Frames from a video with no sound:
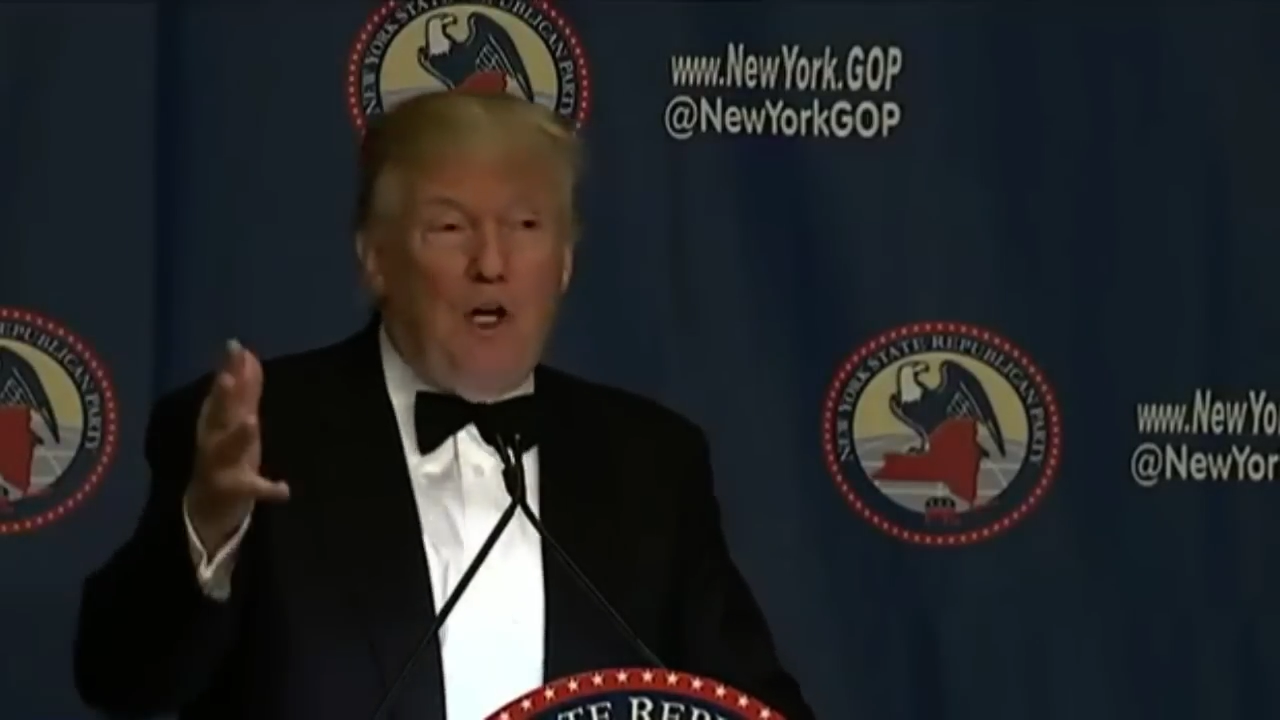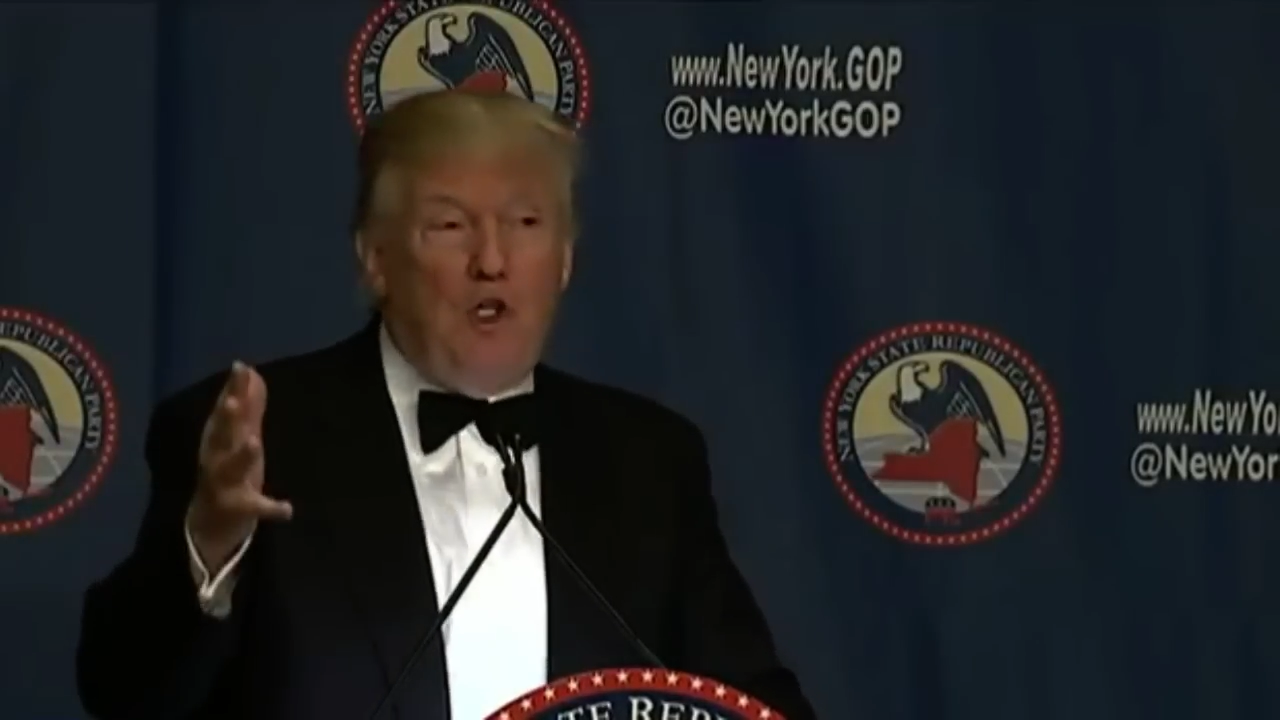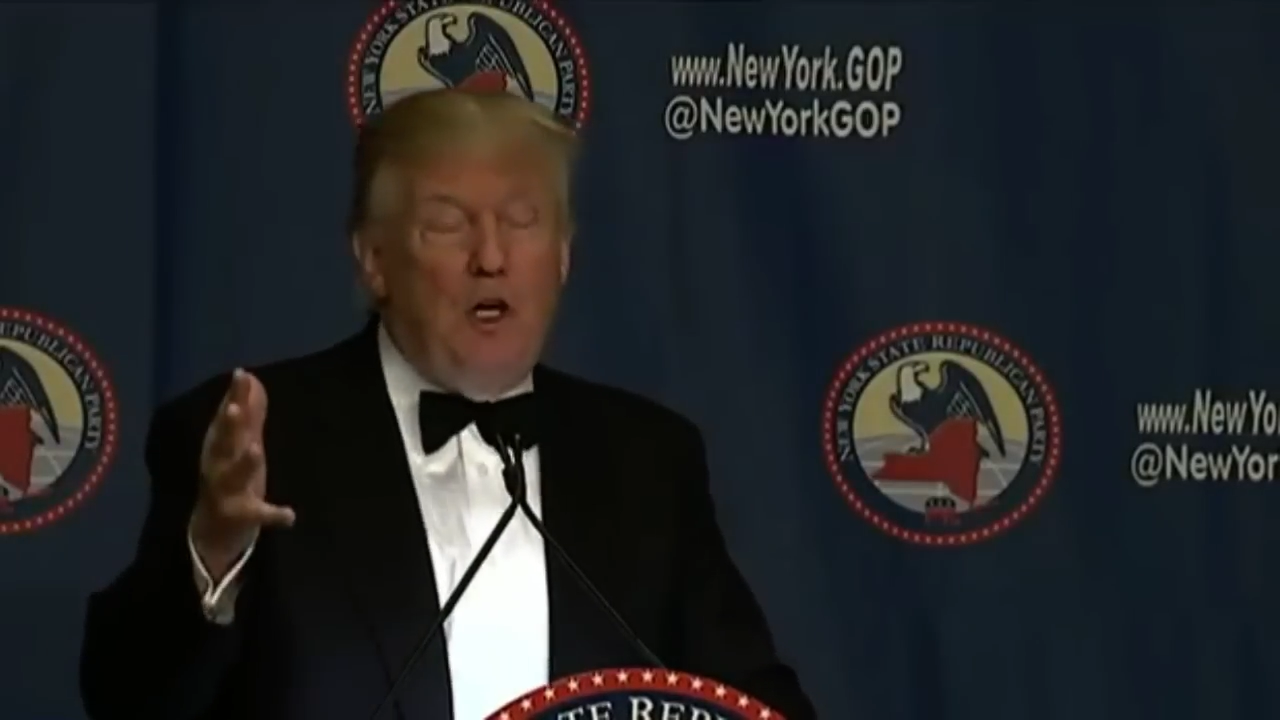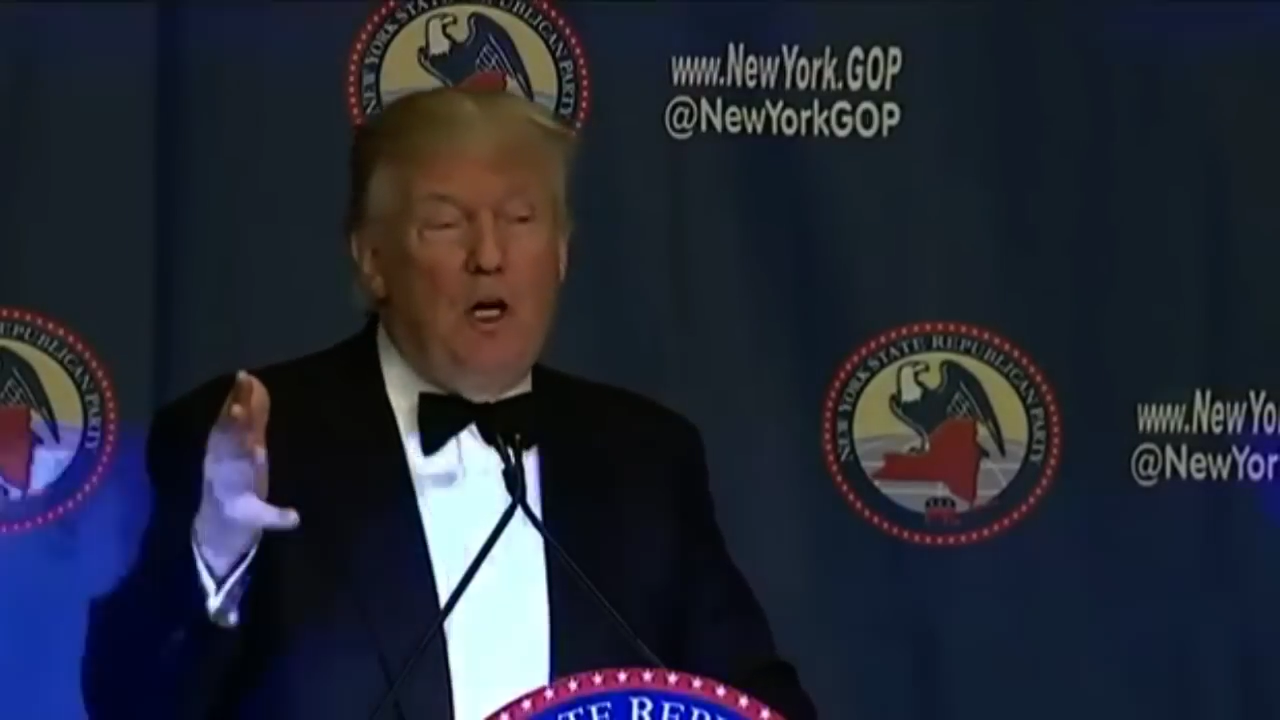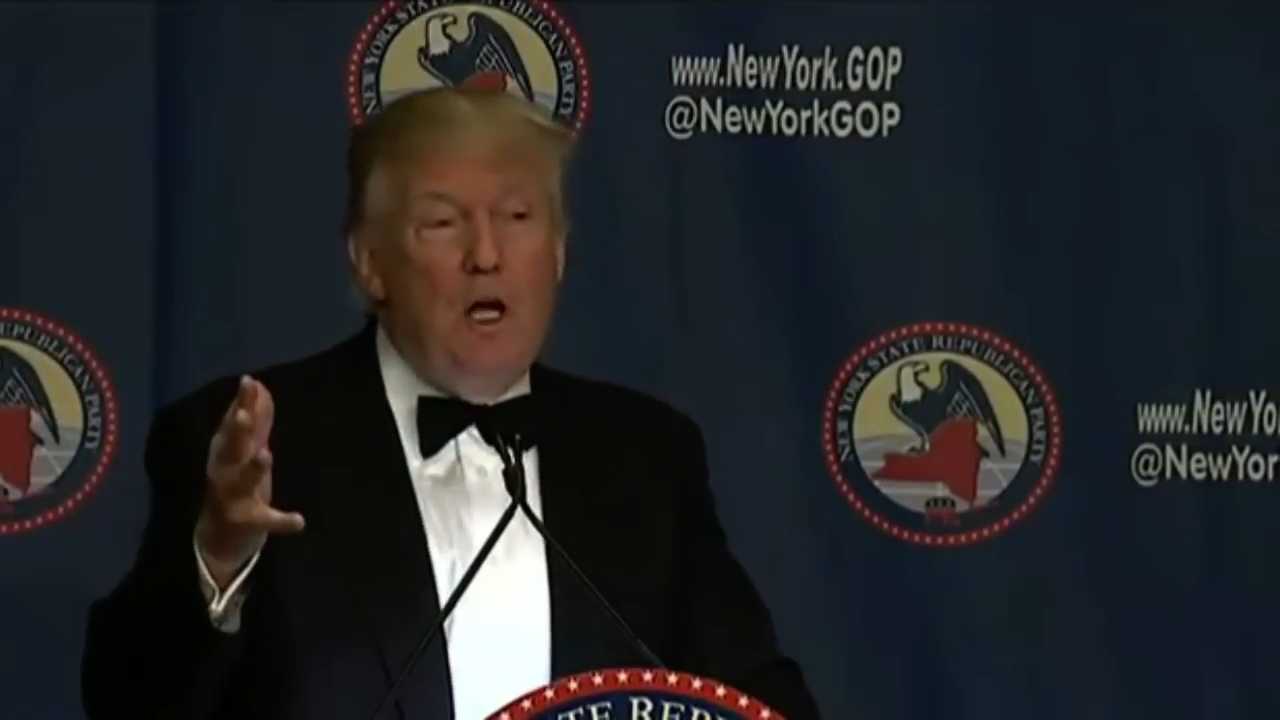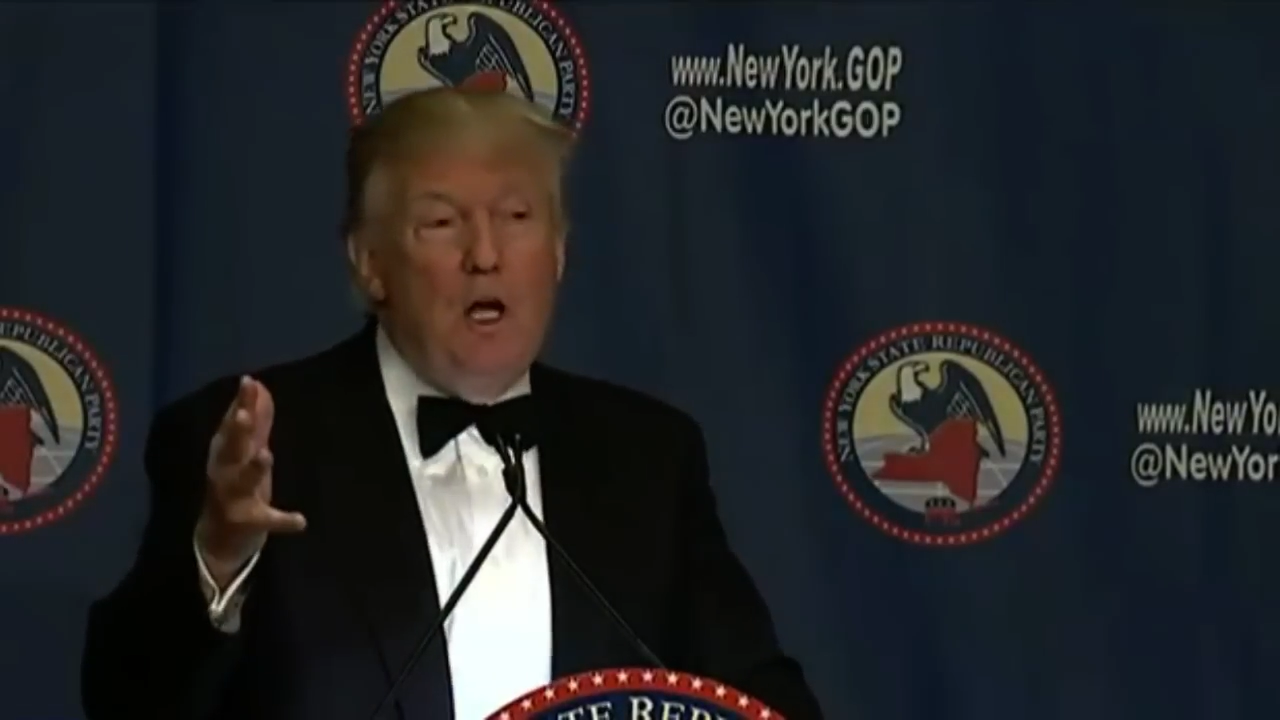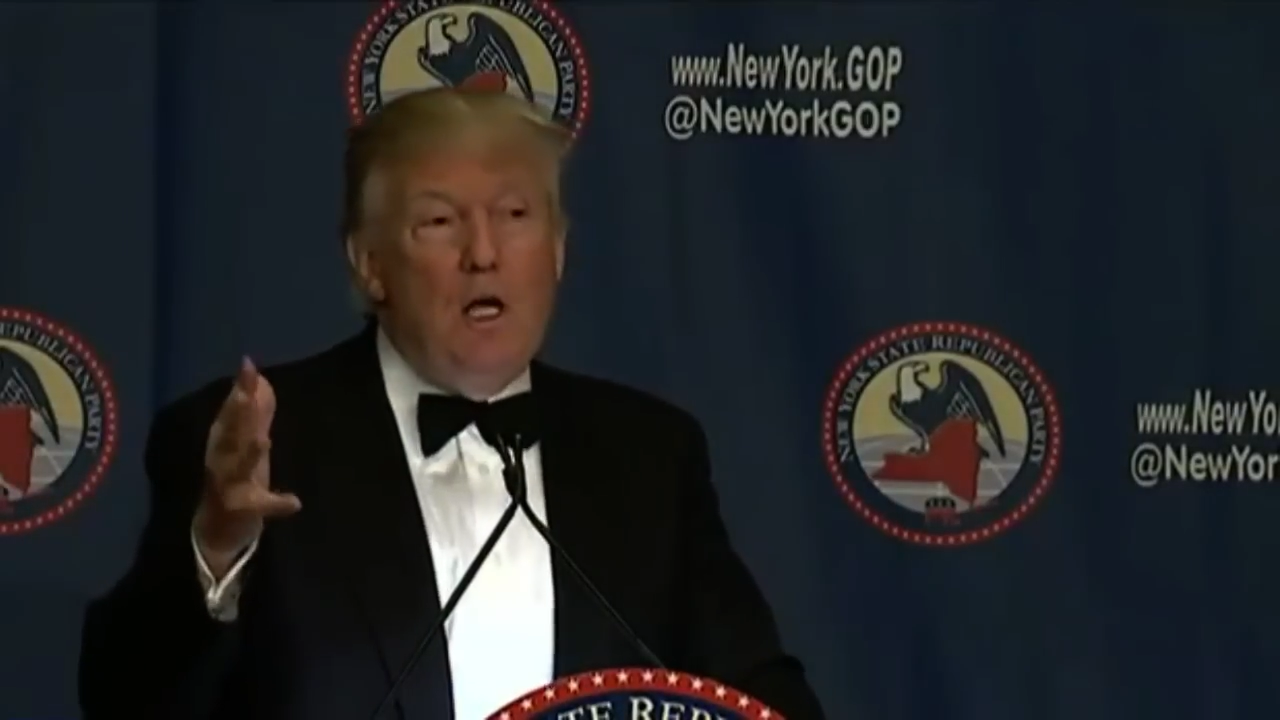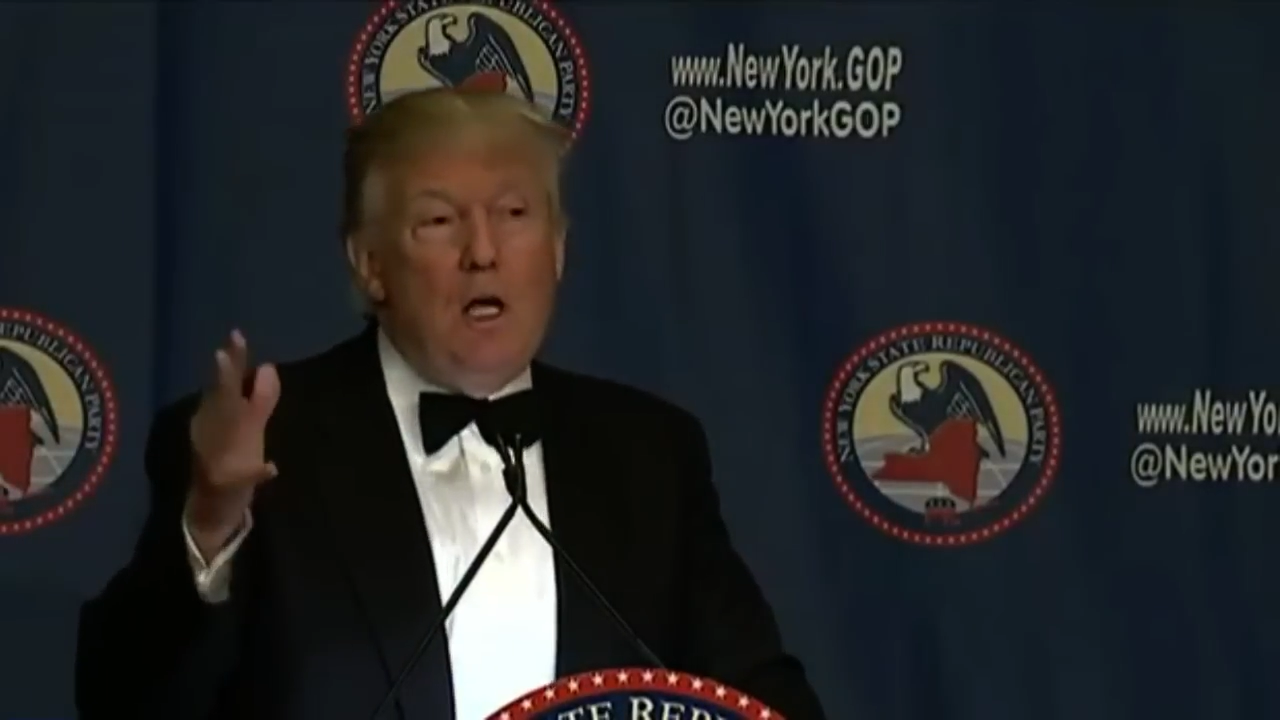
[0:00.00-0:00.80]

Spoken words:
Kitchen,